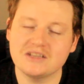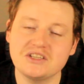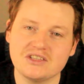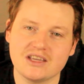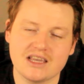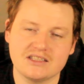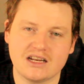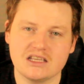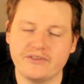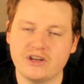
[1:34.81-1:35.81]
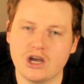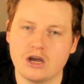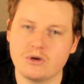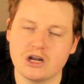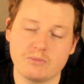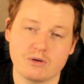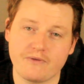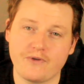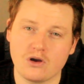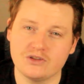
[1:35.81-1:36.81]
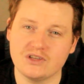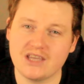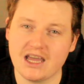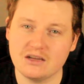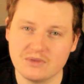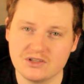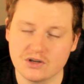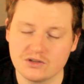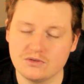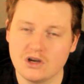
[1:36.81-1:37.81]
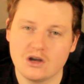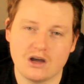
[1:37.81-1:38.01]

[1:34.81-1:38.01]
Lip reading: Now, just like yesterday's video, we're going to be referring to Caden McDonald,